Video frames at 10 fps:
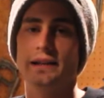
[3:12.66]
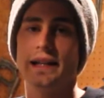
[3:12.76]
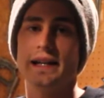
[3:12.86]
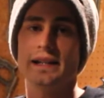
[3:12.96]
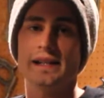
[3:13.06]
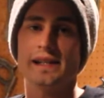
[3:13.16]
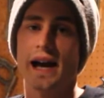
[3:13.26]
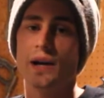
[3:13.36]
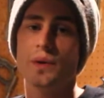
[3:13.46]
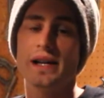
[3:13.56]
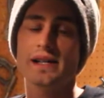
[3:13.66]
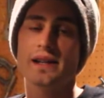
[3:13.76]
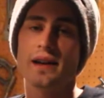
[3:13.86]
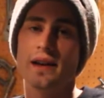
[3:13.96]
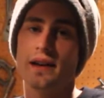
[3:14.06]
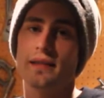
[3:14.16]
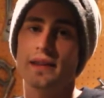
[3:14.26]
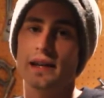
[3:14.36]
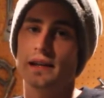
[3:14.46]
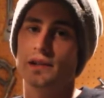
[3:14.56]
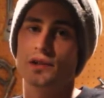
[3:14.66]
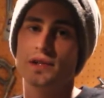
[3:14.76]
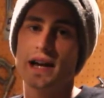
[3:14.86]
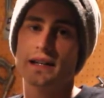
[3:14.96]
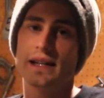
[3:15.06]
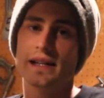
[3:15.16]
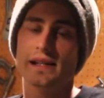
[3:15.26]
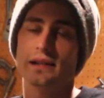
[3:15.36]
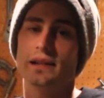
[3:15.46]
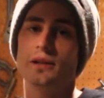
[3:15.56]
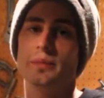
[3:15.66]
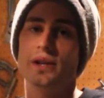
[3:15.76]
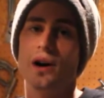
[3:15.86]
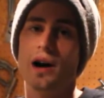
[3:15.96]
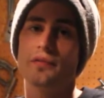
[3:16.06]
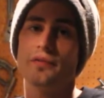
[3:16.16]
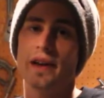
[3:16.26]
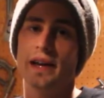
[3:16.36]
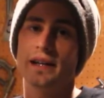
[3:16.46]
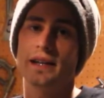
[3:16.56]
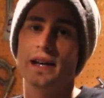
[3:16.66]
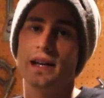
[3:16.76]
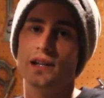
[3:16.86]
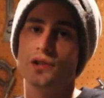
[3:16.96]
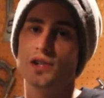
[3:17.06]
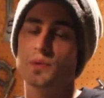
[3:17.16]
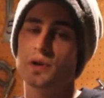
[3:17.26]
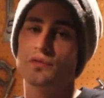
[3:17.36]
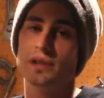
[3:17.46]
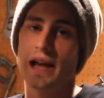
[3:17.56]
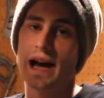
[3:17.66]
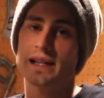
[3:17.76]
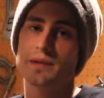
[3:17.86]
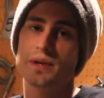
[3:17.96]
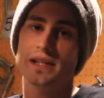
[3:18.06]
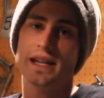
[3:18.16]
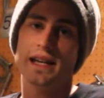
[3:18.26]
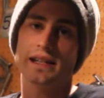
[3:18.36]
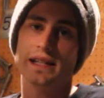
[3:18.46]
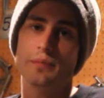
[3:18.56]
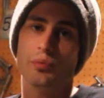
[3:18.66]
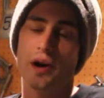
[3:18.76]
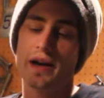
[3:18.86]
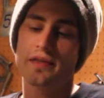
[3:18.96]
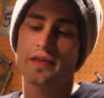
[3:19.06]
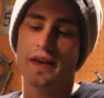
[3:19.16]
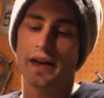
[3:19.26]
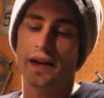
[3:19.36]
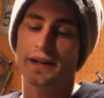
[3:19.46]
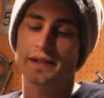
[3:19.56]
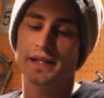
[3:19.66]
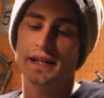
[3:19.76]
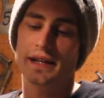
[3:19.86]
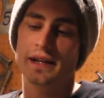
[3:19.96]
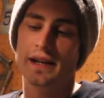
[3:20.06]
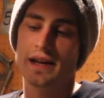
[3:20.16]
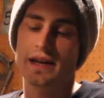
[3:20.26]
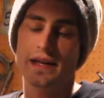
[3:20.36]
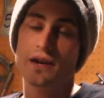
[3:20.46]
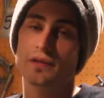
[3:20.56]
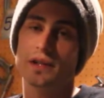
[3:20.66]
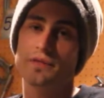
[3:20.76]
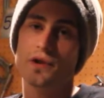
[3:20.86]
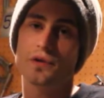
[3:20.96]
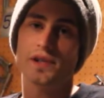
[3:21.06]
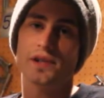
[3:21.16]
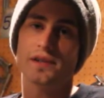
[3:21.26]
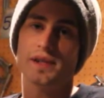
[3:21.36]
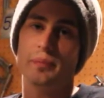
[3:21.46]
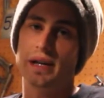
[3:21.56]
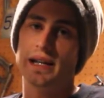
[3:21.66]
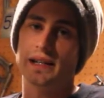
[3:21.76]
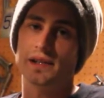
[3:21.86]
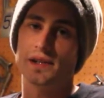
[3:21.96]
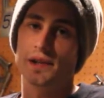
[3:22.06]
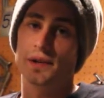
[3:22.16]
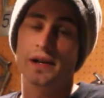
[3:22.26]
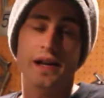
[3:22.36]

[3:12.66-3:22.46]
landing sideways, then your technique's a little bit off, and you just want to relax a bit, take a deep breath, and yeah, really focus on spinning. So